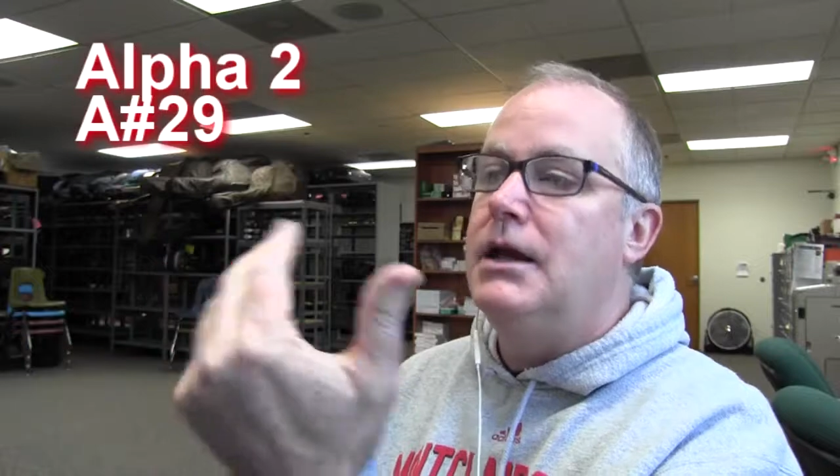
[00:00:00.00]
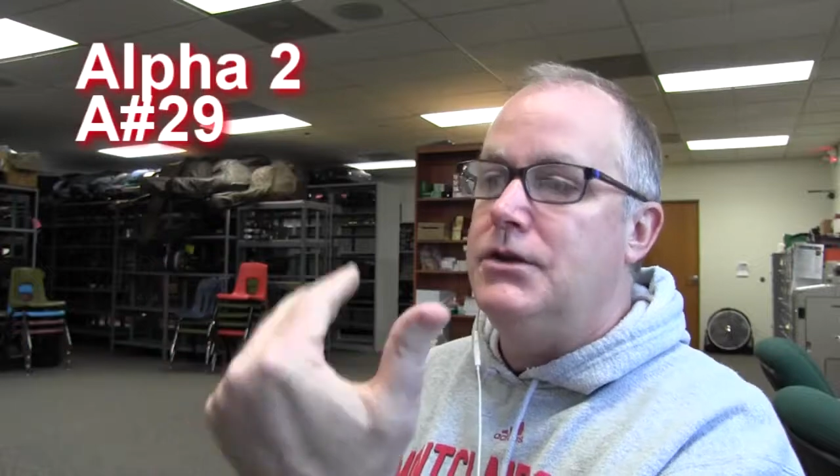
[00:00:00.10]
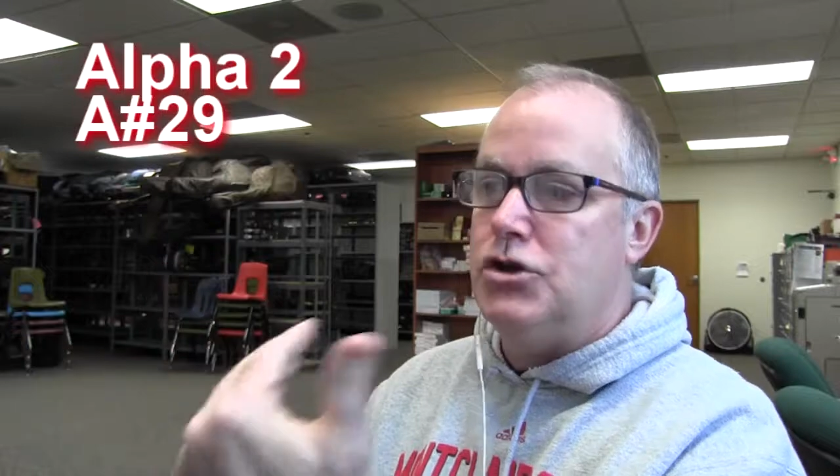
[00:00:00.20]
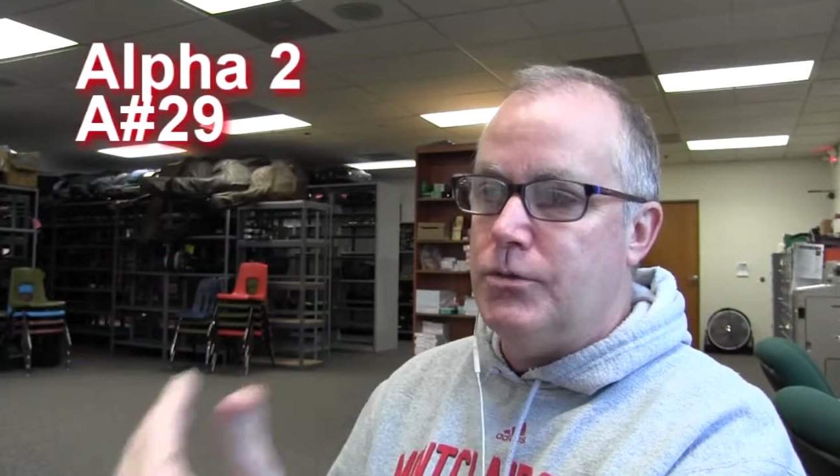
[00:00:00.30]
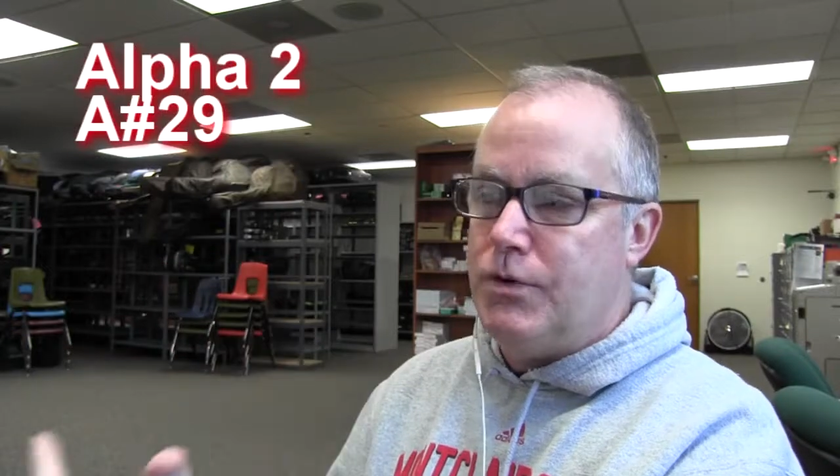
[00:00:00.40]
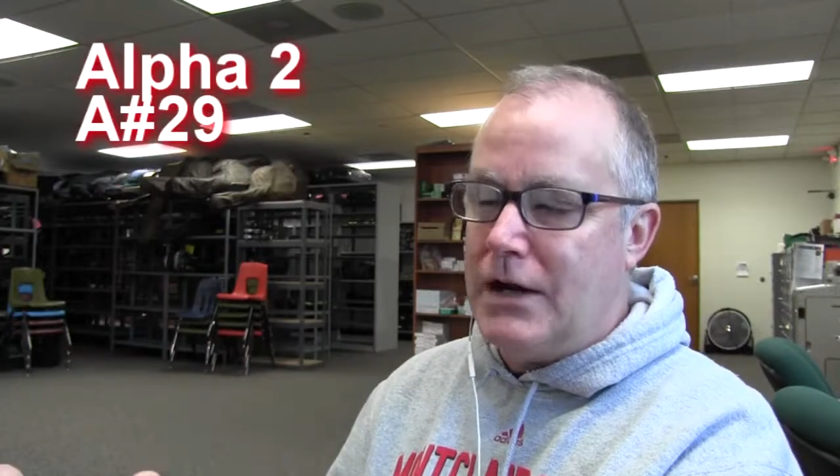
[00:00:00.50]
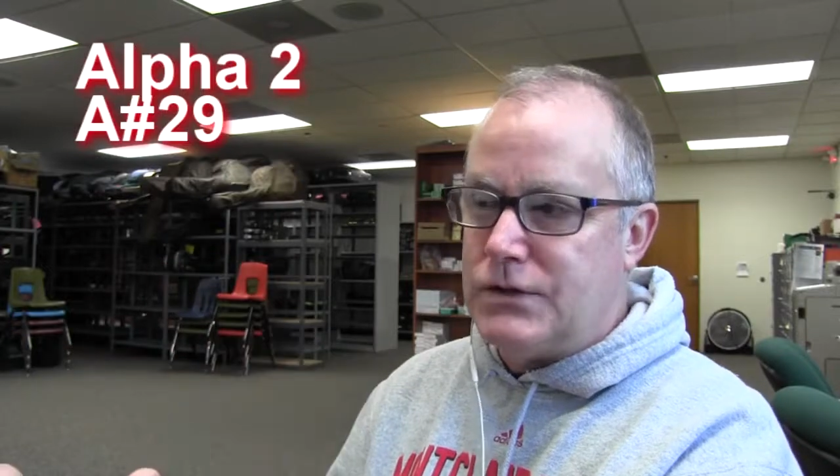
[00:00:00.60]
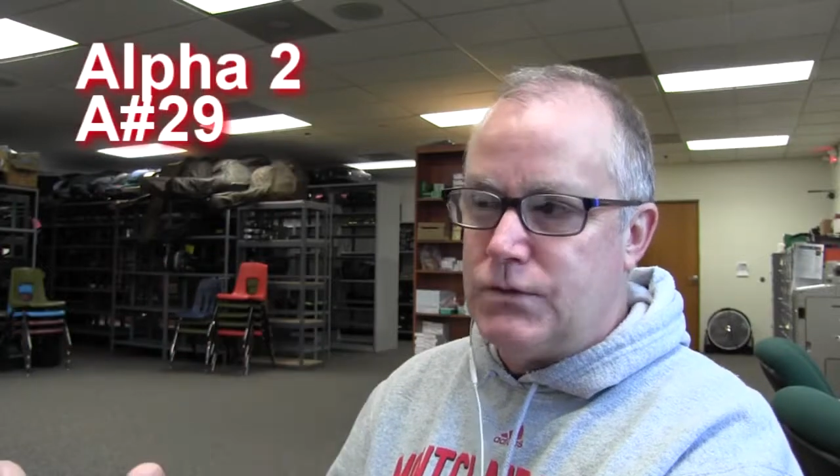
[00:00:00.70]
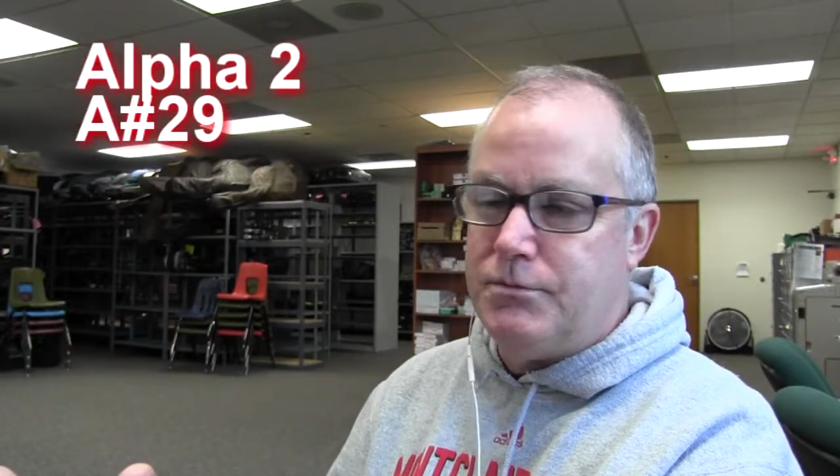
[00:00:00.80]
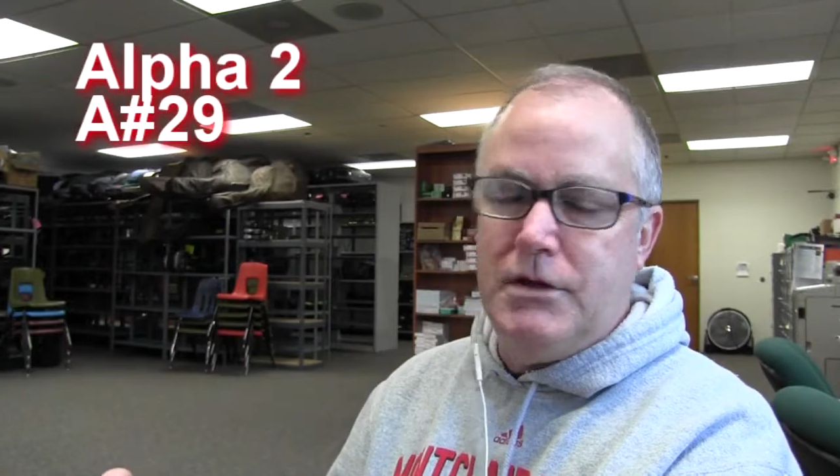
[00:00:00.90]
then you can
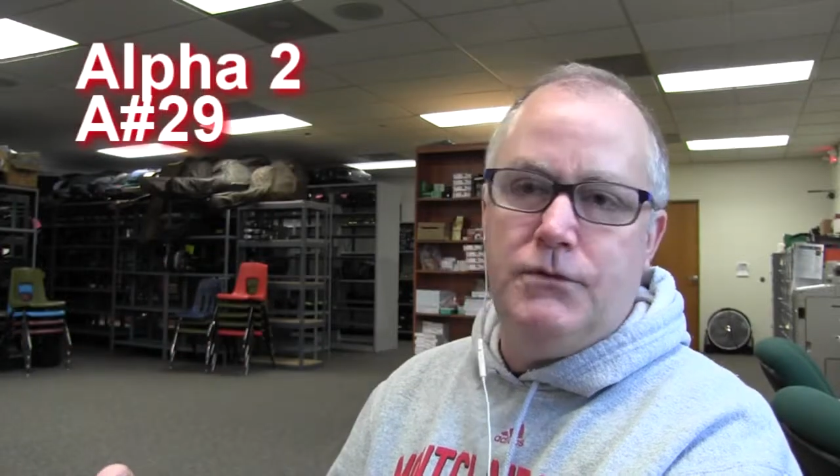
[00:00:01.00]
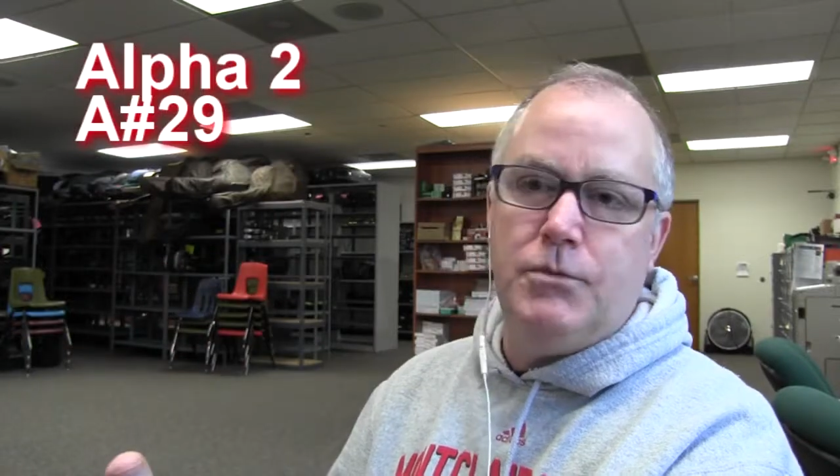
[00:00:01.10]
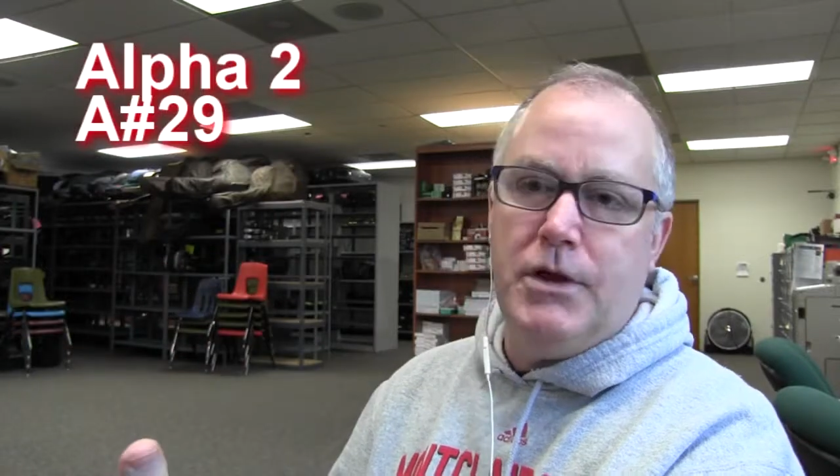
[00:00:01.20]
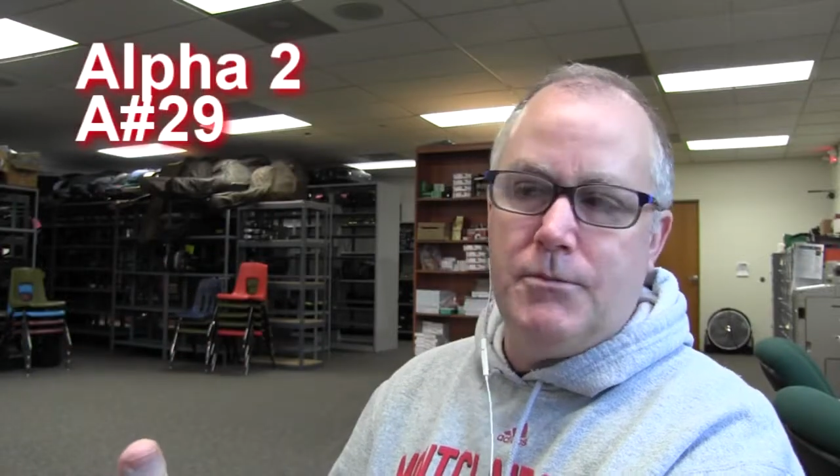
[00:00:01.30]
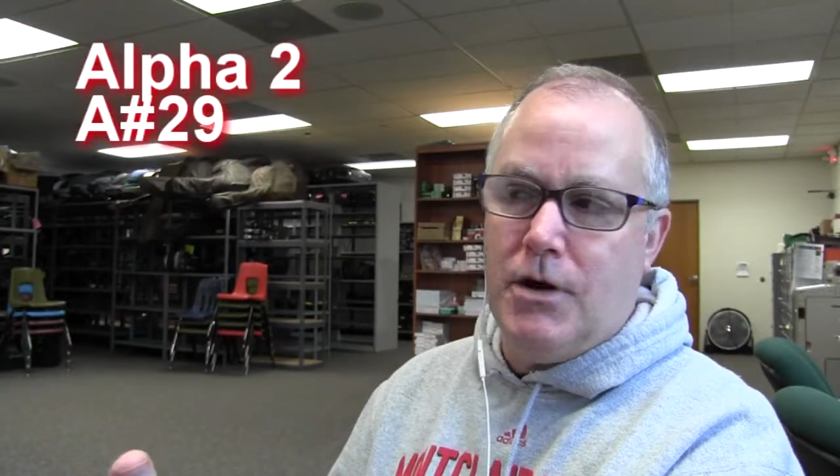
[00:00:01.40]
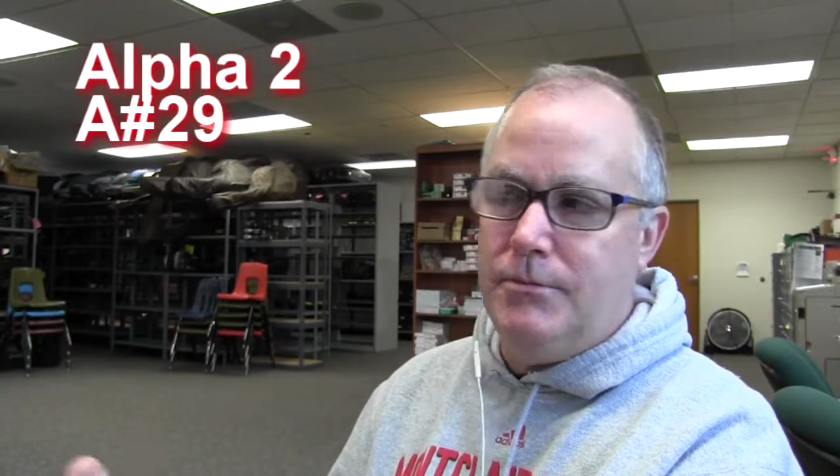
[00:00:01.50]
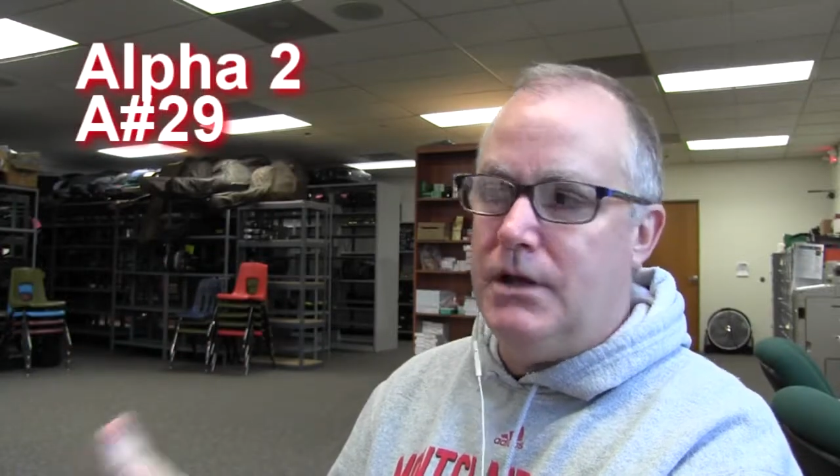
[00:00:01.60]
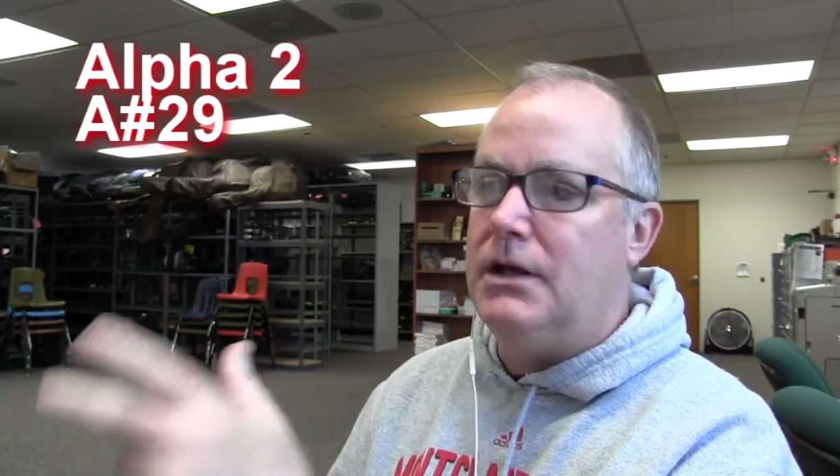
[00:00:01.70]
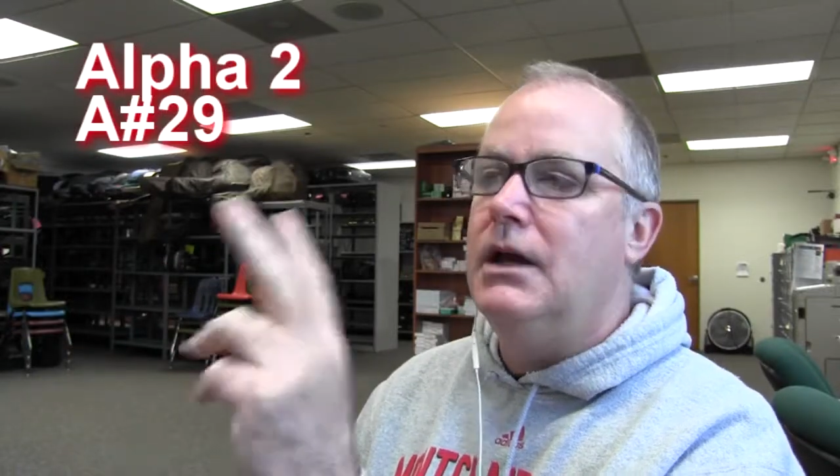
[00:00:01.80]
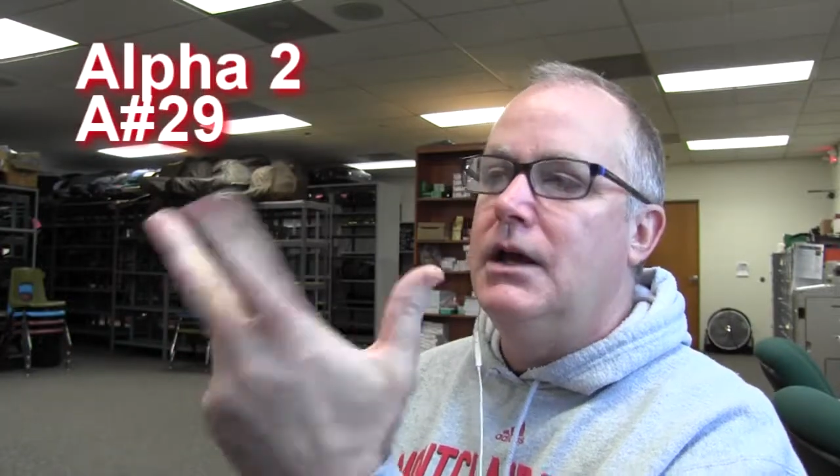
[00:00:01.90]
practice with me if you're playing part
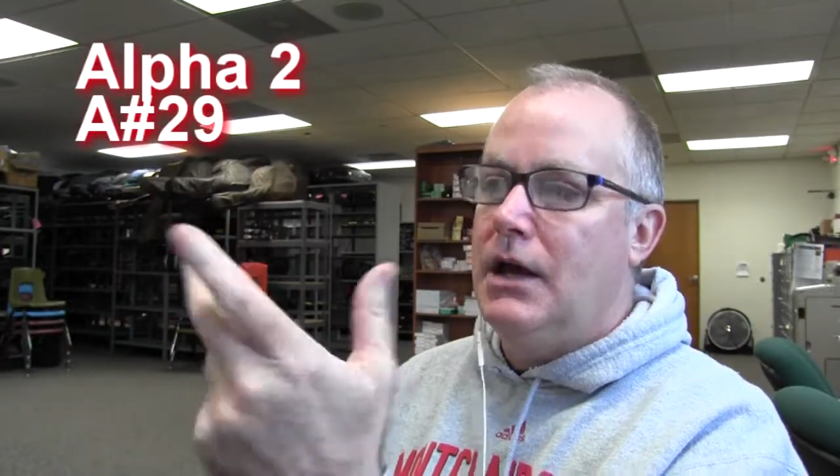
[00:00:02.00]
B,